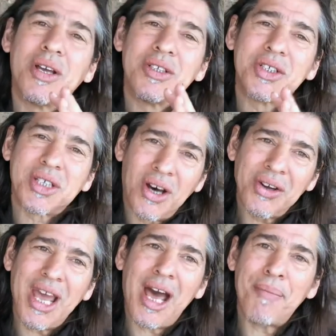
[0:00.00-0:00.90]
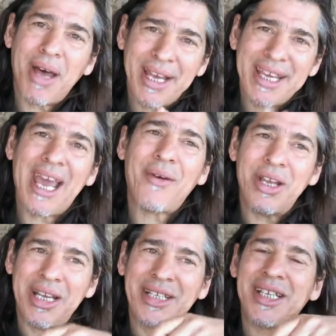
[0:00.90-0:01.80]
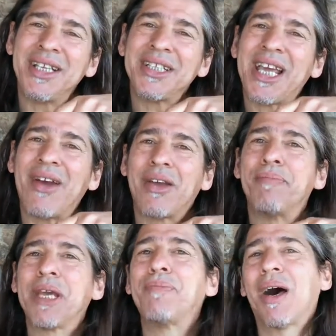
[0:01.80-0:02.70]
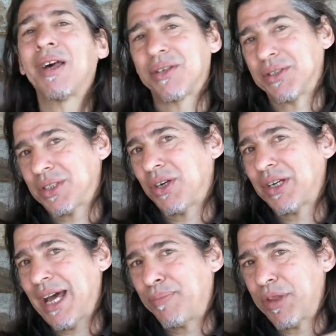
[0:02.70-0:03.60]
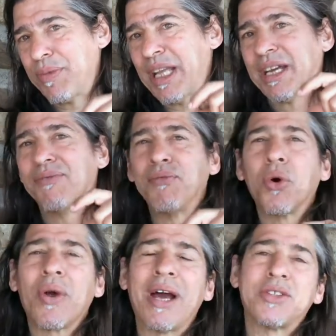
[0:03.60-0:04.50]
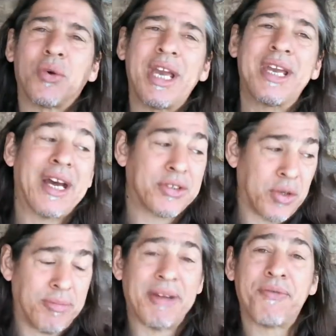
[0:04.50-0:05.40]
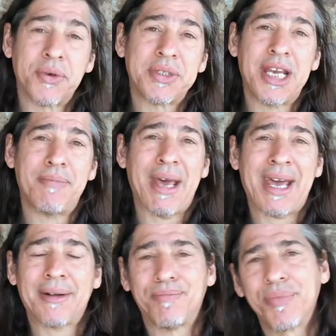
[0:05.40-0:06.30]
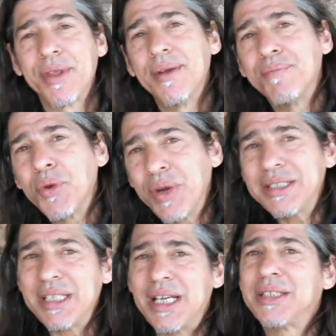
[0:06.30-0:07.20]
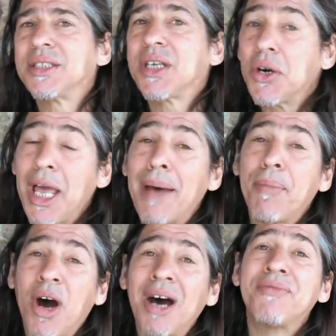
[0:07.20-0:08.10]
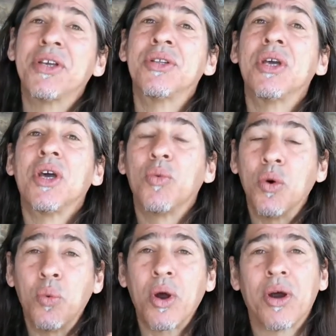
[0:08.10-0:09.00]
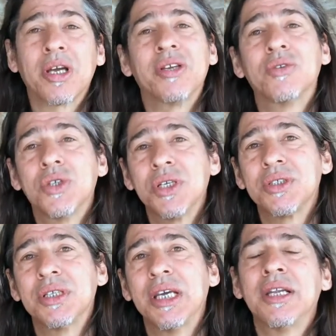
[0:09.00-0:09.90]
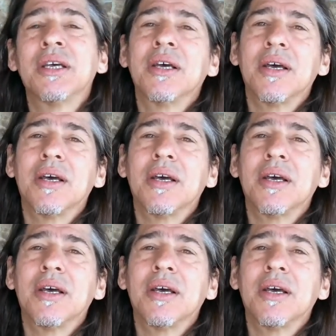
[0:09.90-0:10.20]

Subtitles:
Skullcap, I tend to carry a big bottle of Skullcap with me, like a 4-ounce or 8-ounce in my first aid bag. The reason is Skullcap often will work, you just need